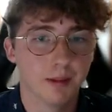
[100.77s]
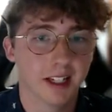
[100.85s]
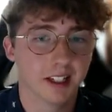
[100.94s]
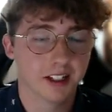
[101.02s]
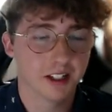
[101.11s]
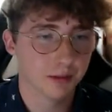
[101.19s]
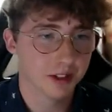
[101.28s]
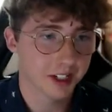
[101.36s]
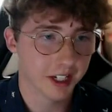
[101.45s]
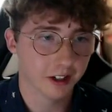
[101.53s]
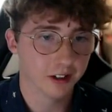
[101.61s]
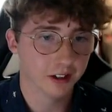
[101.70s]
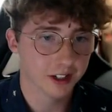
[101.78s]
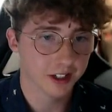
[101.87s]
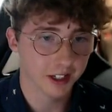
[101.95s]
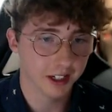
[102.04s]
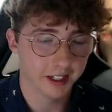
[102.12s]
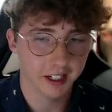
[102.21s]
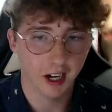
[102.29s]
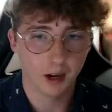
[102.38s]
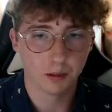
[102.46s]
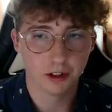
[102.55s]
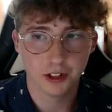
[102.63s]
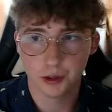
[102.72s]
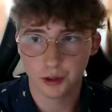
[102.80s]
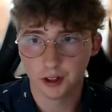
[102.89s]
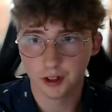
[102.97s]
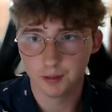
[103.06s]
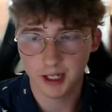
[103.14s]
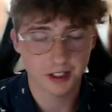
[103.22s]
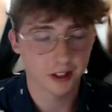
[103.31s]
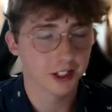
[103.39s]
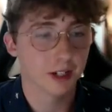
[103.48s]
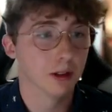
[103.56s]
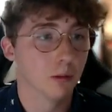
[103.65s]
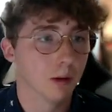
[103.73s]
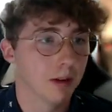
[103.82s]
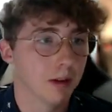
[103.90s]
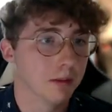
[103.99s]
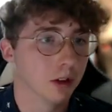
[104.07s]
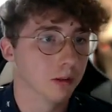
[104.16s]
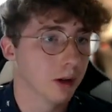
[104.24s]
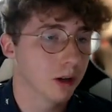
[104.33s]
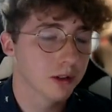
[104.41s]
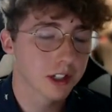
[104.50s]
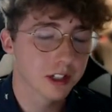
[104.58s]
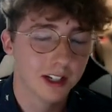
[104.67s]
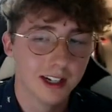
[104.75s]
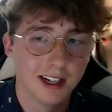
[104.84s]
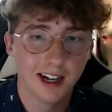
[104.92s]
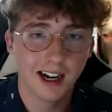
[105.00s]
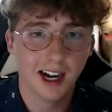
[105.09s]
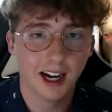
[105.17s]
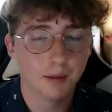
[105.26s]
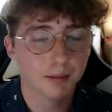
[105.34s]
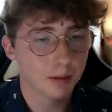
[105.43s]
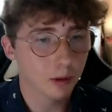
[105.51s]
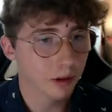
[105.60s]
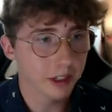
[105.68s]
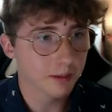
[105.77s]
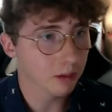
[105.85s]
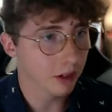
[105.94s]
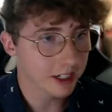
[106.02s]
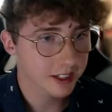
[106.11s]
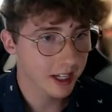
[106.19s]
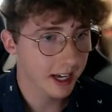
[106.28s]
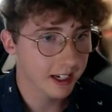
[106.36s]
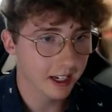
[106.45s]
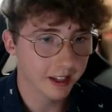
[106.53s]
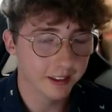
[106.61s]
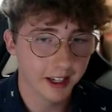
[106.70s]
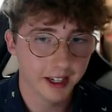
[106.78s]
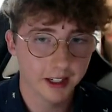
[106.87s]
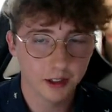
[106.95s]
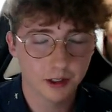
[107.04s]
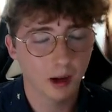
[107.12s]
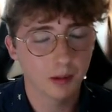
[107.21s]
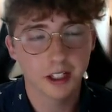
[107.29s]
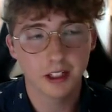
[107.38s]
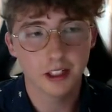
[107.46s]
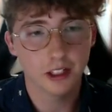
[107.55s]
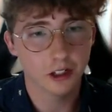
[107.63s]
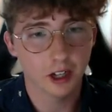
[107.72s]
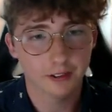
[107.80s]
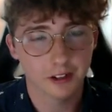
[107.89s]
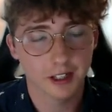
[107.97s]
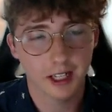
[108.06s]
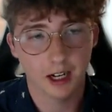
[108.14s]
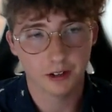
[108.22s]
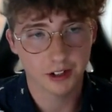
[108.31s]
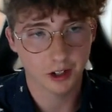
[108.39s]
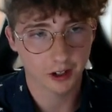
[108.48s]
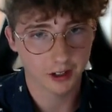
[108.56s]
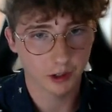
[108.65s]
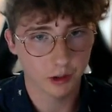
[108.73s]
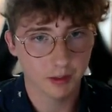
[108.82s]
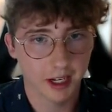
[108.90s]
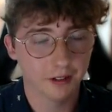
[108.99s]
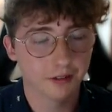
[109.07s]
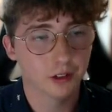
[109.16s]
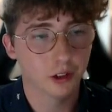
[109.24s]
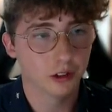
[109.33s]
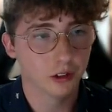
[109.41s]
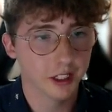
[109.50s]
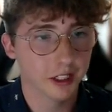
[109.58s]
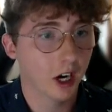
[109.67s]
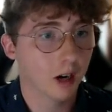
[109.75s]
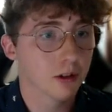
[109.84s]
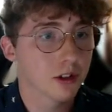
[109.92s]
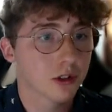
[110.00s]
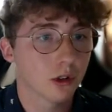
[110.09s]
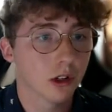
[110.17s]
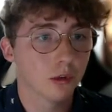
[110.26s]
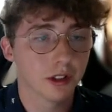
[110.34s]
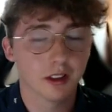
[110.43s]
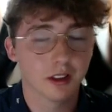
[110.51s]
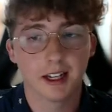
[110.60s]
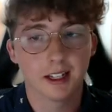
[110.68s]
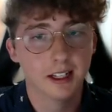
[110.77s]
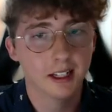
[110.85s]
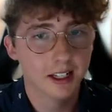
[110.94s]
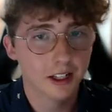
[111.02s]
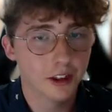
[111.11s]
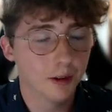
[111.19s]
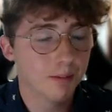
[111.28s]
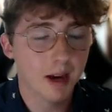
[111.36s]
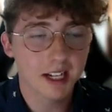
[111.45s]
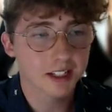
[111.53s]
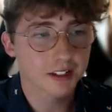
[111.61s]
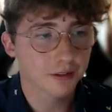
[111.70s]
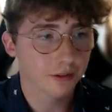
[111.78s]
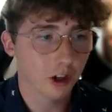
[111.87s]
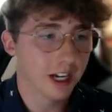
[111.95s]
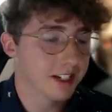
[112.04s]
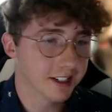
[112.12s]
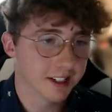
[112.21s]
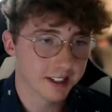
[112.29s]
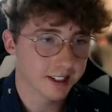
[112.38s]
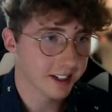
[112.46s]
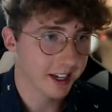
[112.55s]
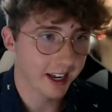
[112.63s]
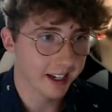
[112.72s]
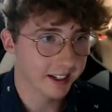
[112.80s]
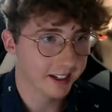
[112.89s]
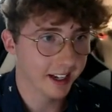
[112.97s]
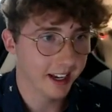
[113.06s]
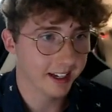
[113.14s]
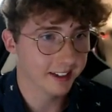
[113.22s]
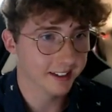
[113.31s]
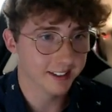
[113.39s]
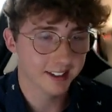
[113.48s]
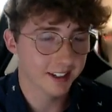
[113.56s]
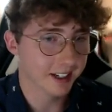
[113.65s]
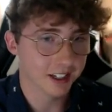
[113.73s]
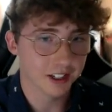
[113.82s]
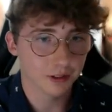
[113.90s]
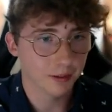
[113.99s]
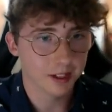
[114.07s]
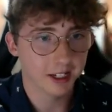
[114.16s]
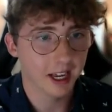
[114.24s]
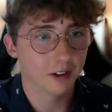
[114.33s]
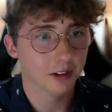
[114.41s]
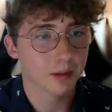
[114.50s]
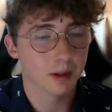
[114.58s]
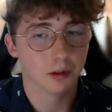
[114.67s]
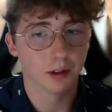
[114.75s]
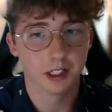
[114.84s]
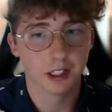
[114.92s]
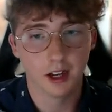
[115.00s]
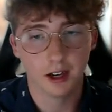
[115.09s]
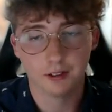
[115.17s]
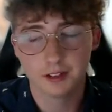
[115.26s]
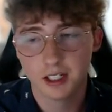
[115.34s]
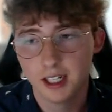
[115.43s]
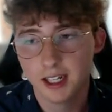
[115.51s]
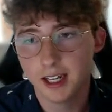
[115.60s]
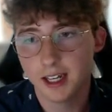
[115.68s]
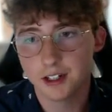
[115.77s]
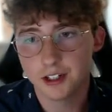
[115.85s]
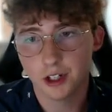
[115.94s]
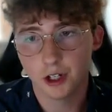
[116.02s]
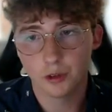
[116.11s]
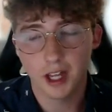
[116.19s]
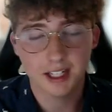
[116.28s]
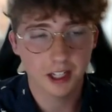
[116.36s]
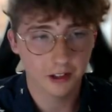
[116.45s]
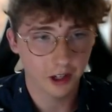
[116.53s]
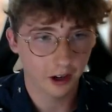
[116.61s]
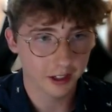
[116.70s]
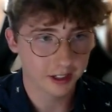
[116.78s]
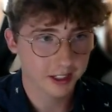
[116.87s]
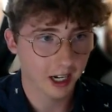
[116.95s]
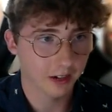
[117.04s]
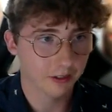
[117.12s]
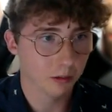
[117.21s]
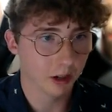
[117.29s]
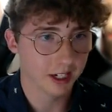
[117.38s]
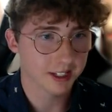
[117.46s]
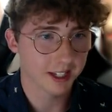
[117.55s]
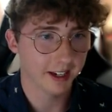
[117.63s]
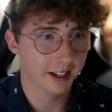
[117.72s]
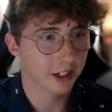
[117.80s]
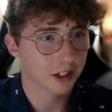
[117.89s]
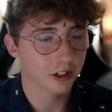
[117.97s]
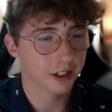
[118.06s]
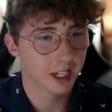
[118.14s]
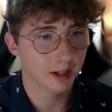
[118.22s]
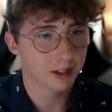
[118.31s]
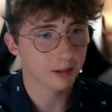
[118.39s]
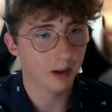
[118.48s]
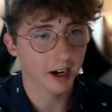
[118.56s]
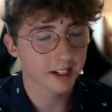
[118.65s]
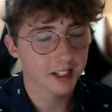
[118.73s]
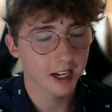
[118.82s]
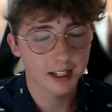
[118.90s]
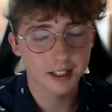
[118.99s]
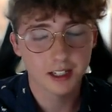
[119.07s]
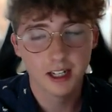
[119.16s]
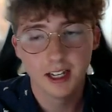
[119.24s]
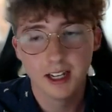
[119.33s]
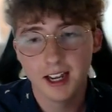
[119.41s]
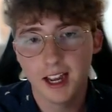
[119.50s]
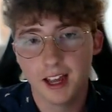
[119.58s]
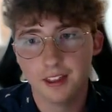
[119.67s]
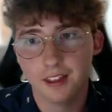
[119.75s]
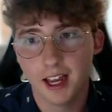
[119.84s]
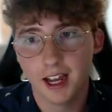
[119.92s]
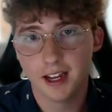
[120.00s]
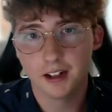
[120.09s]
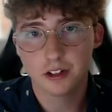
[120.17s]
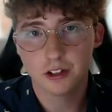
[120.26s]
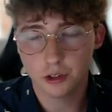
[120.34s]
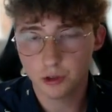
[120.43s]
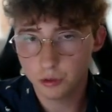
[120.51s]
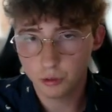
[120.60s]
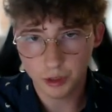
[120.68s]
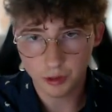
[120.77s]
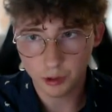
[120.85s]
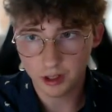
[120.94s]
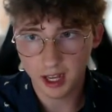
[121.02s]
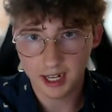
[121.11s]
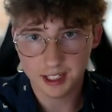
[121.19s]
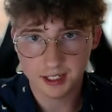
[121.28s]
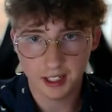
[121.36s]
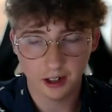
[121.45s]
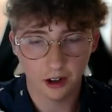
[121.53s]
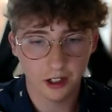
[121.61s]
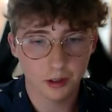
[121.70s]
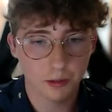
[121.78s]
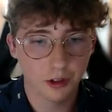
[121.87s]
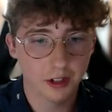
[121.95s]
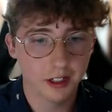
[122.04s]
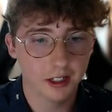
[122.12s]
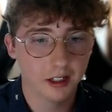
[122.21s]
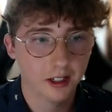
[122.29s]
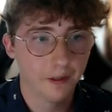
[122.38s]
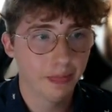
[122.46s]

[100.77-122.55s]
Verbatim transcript: making some stickers in an e-commerce store based on some of the more popular posts, uh, and people really embraced that. And then it's probably a year after the account started that we made a full e-commerce store with like the best phrases and and things from the account that people really loved. And so that's how the audience kind of embraced that initial attempt to monetize. And then soon we realized that our community